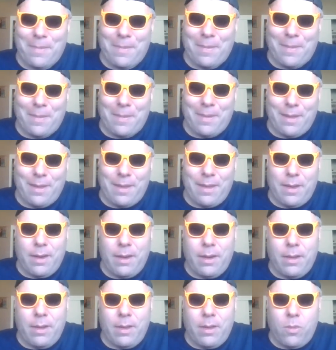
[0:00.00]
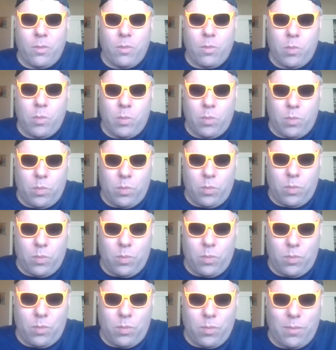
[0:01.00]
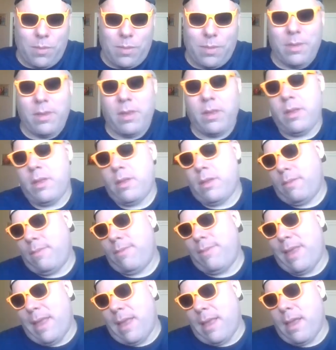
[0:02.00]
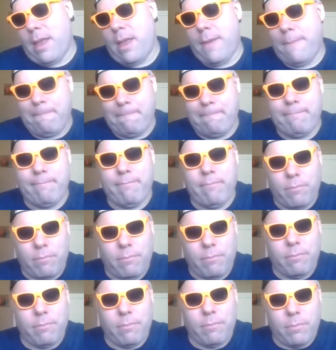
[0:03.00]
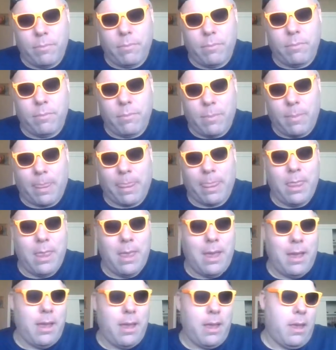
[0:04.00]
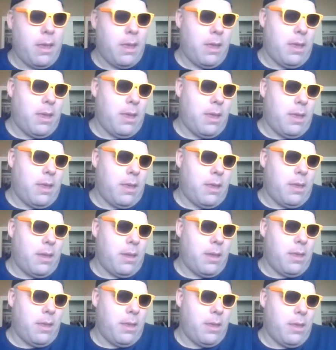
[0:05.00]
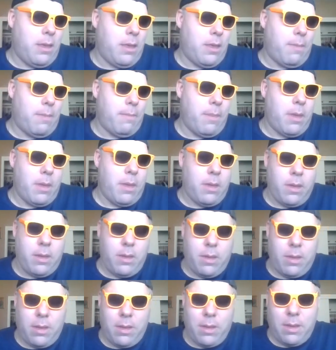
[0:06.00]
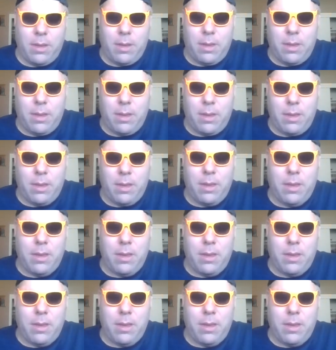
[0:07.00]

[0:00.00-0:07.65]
No words are spoken by the person on screen.